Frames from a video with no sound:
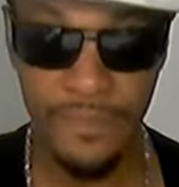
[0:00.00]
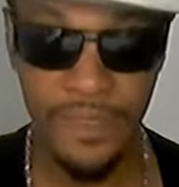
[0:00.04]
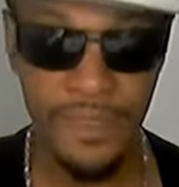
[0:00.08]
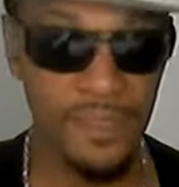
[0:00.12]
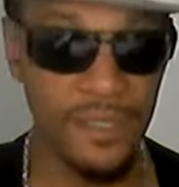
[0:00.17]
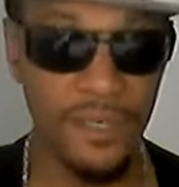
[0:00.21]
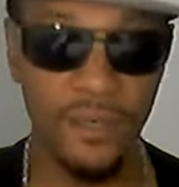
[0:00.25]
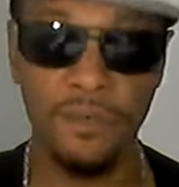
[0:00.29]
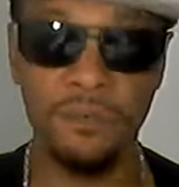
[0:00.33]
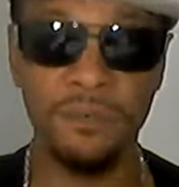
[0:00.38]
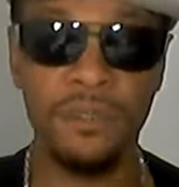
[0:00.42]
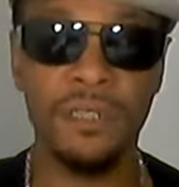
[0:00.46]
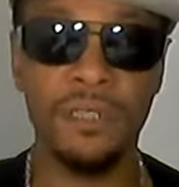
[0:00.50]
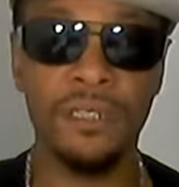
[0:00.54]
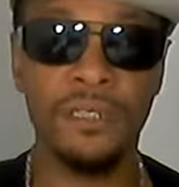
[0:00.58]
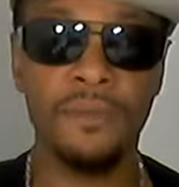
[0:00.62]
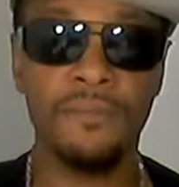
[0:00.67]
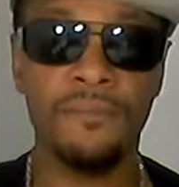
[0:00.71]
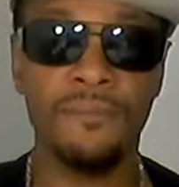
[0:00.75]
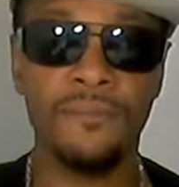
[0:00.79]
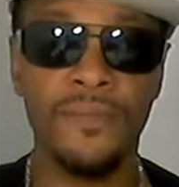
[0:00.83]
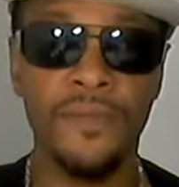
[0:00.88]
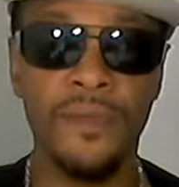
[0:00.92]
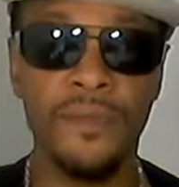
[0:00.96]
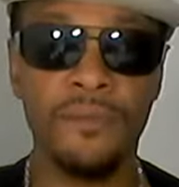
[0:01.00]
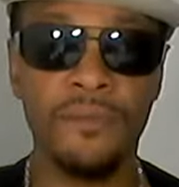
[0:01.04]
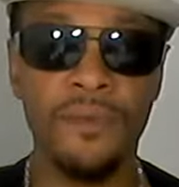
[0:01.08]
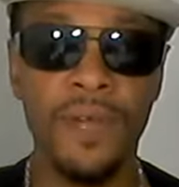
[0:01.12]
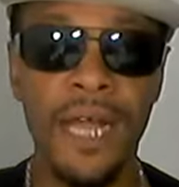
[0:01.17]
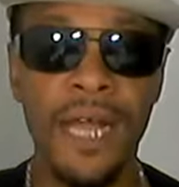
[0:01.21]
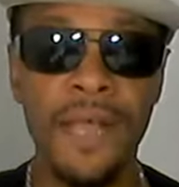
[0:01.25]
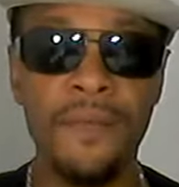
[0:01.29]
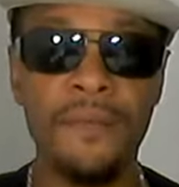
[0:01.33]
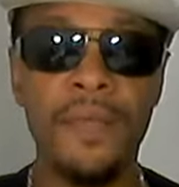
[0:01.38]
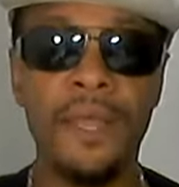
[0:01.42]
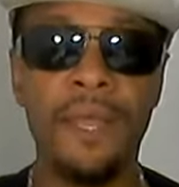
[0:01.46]
Told you,
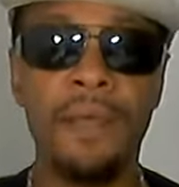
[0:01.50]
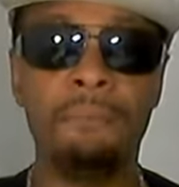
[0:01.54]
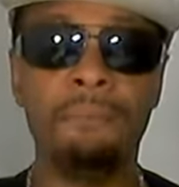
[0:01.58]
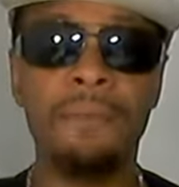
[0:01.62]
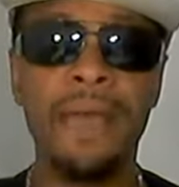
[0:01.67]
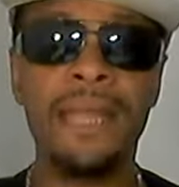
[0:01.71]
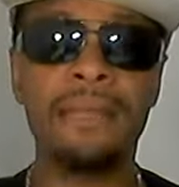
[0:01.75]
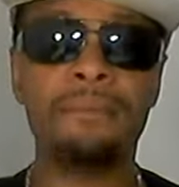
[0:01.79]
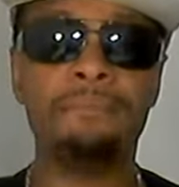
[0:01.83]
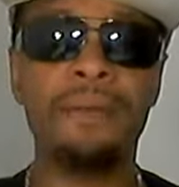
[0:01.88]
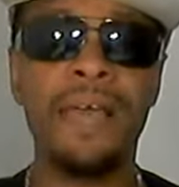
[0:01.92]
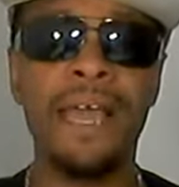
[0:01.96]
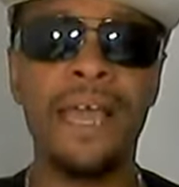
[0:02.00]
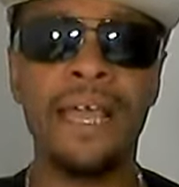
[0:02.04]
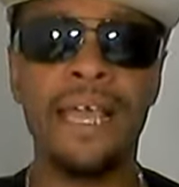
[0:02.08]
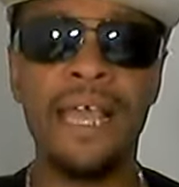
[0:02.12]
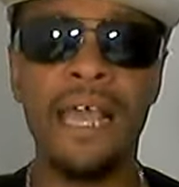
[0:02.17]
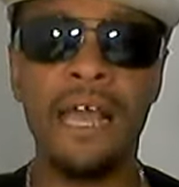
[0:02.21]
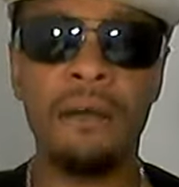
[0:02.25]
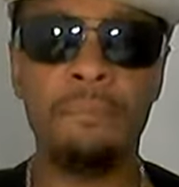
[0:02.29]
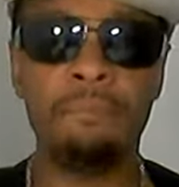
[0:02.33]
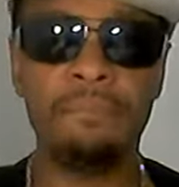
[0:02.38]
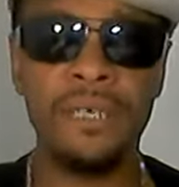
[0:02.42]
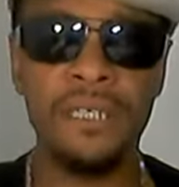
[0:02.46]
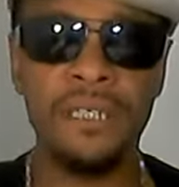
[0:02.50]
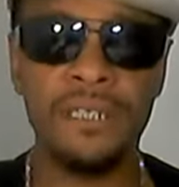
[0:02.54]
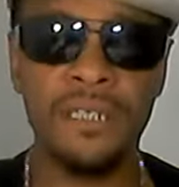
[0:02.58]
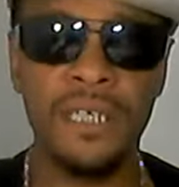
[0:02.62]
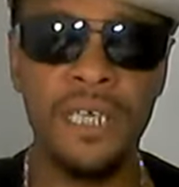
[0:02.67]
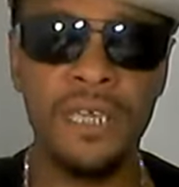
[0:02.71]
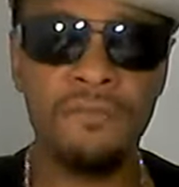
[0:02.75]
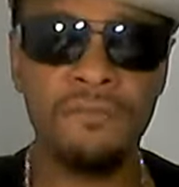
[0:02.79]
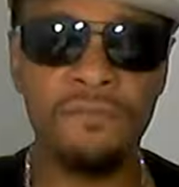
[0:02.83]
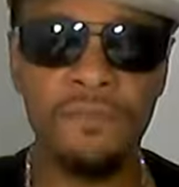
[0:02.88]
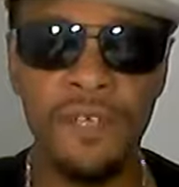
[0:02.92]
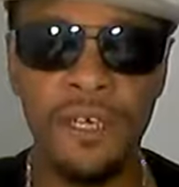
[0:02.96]
right? Manny Pacquiao beats
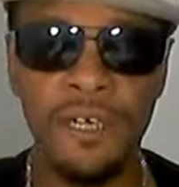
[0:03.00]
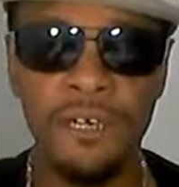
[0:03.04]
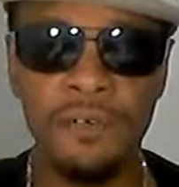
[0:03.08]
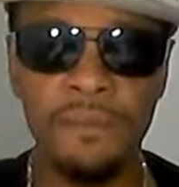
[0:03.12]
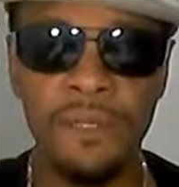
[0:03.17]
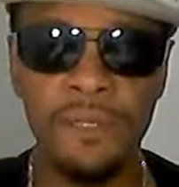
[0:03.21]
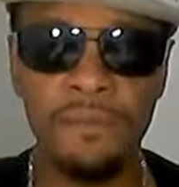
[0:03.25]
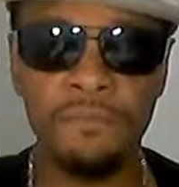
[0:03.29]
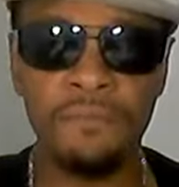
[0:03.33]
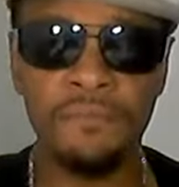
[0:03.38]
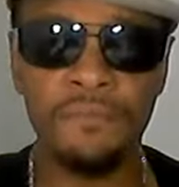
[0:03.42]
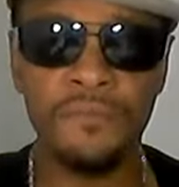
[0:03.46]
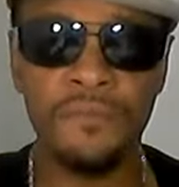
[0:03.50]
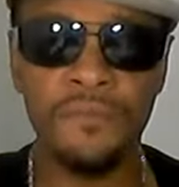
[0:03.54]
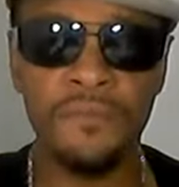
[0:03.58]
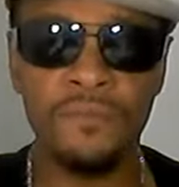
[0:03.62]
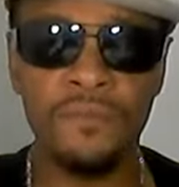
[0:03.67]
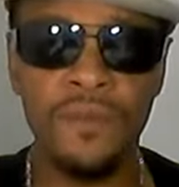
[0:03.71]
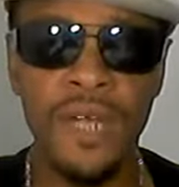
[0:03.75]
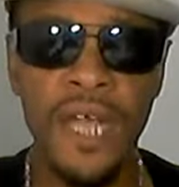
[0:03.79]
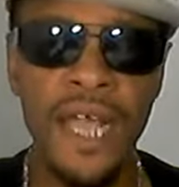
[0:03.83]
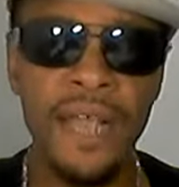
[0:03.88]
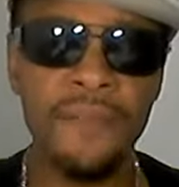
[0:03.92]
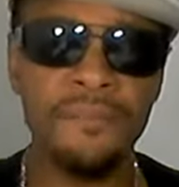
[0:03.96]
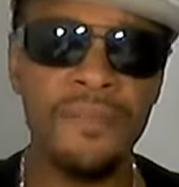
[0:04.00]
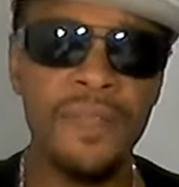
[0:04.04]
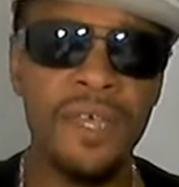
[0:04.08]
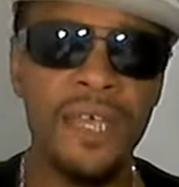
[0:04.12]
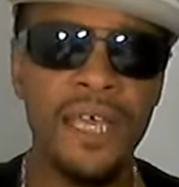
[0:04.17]
Keith Thurman, right?